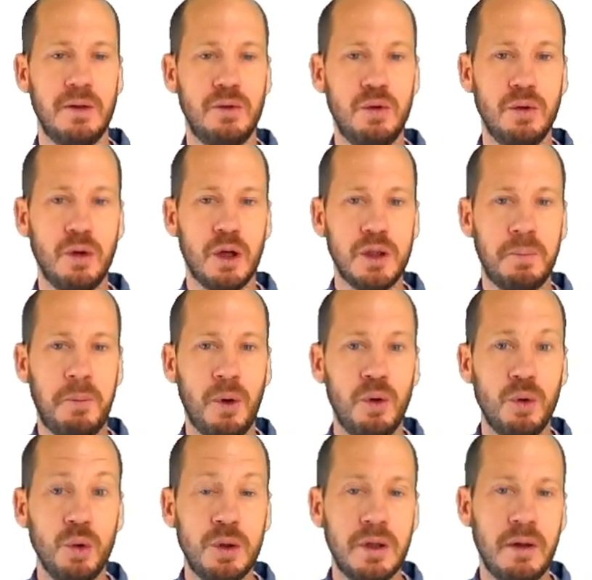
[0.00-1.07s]
do not
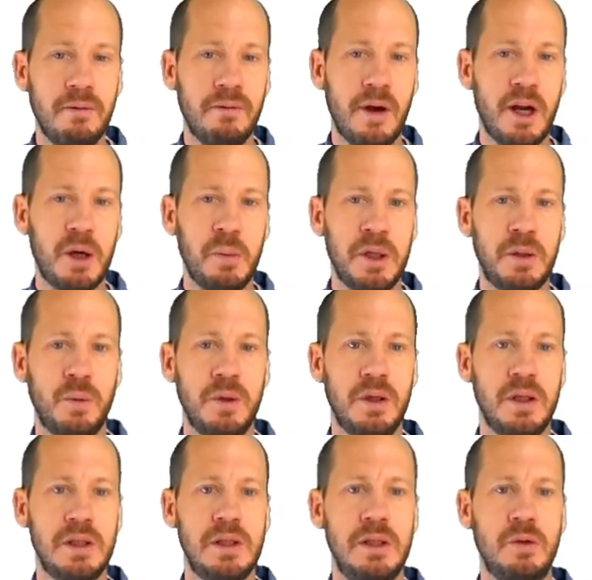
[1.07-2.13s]
pollute the environment with
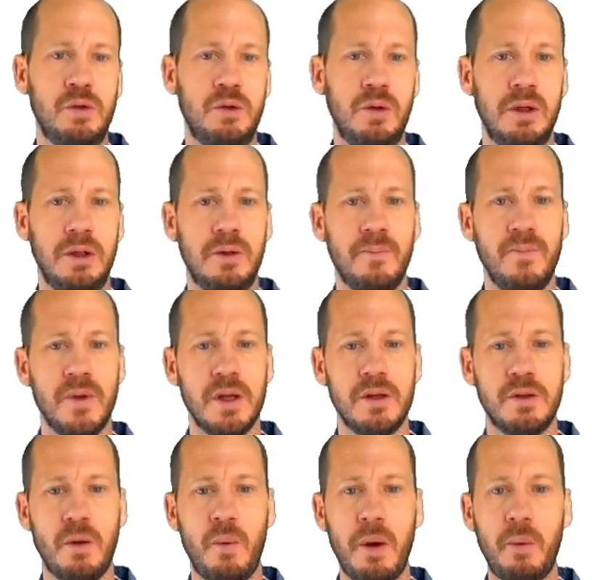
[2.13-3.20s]
this nutrient.
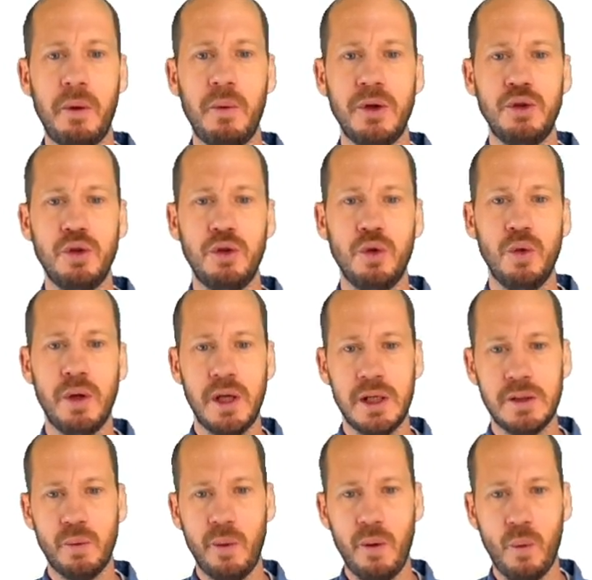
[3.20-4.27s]
So what we want to do
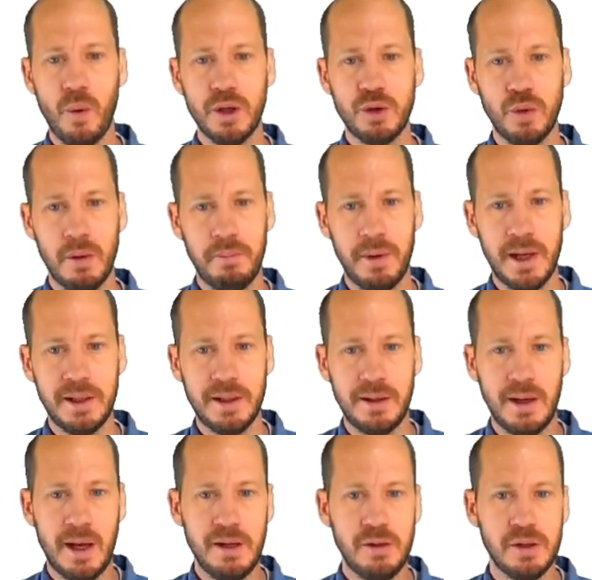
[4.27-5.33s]
is we want to apply the
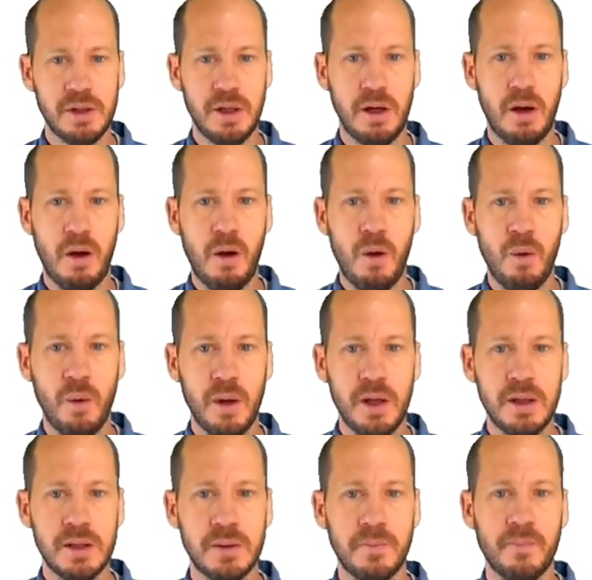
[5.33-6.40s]
nitrogen
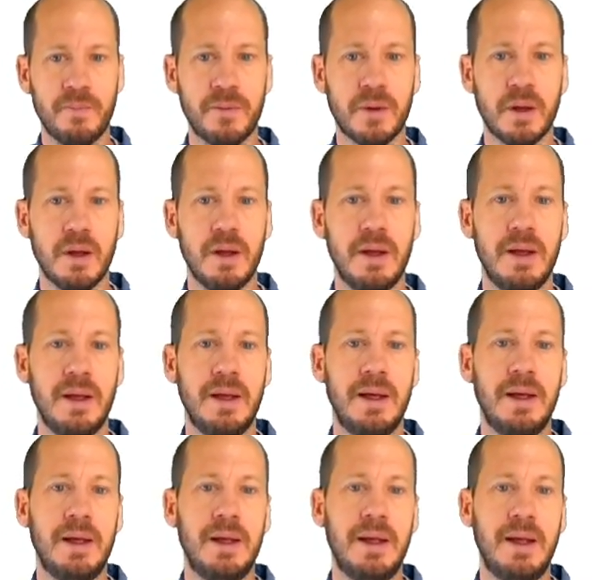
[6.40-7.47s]
always
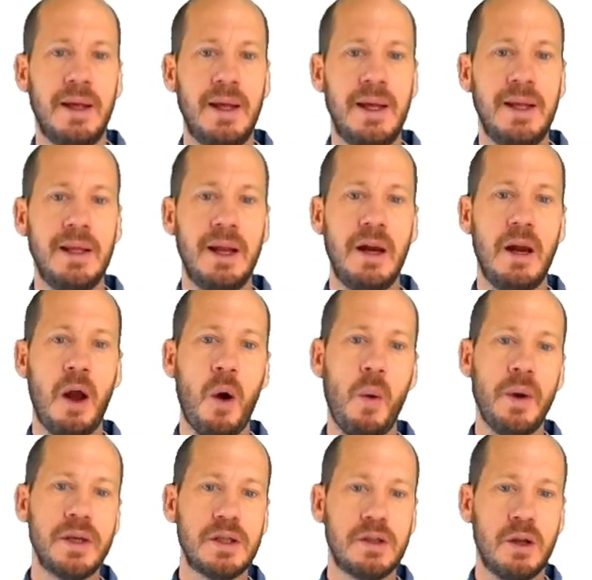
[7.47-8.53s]
in the
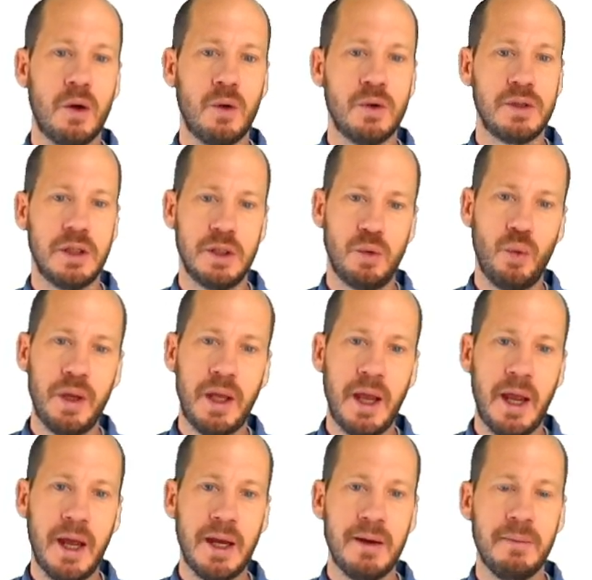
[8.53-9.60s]
lowest doses we
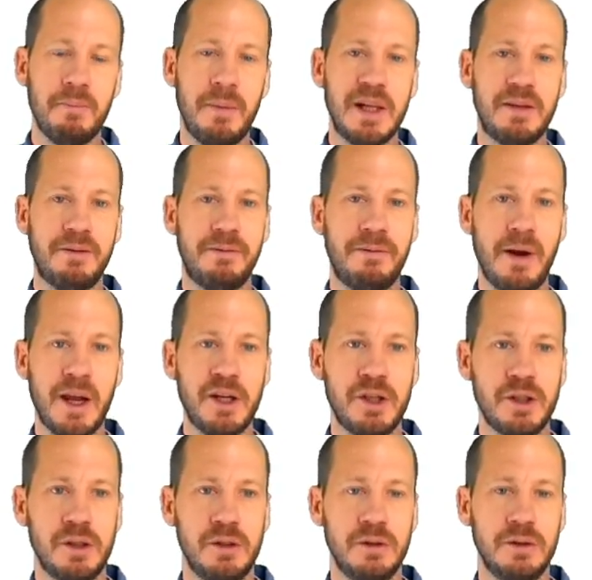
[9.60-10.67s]
can, but
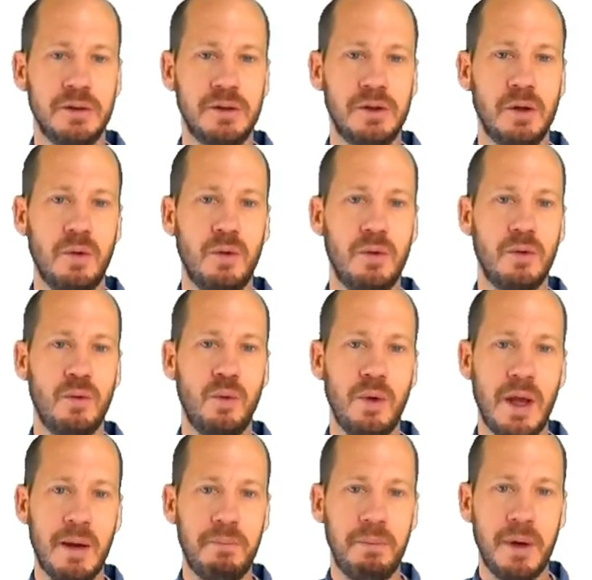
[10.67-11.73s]
fraction. So
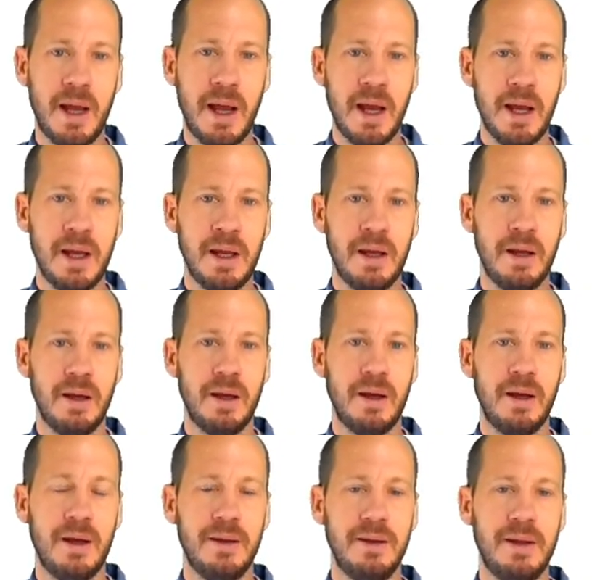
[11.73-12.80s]
we apply
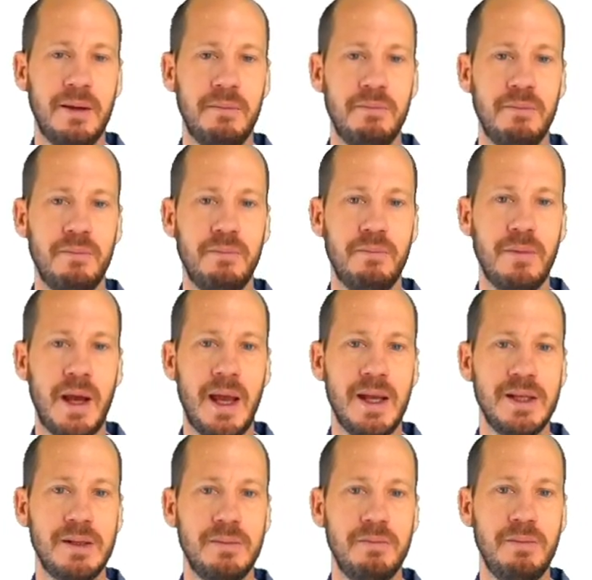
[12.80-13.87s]
the
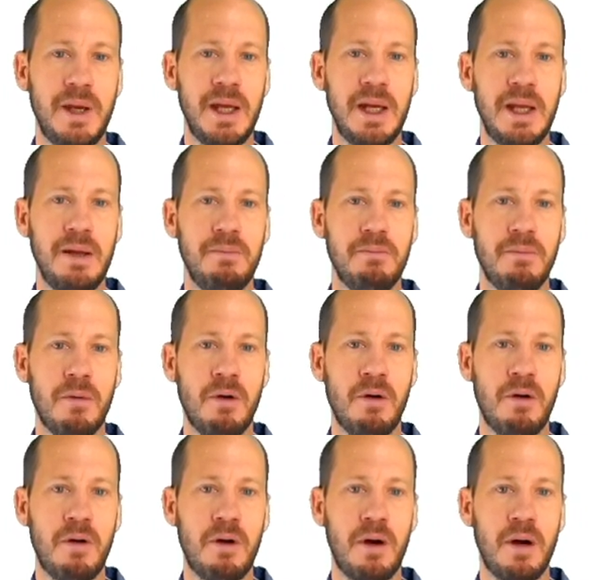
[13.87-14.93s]
as many
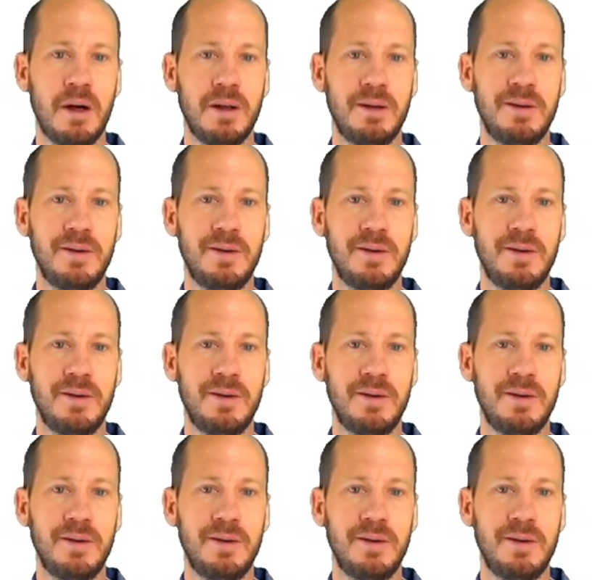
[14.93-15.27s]
more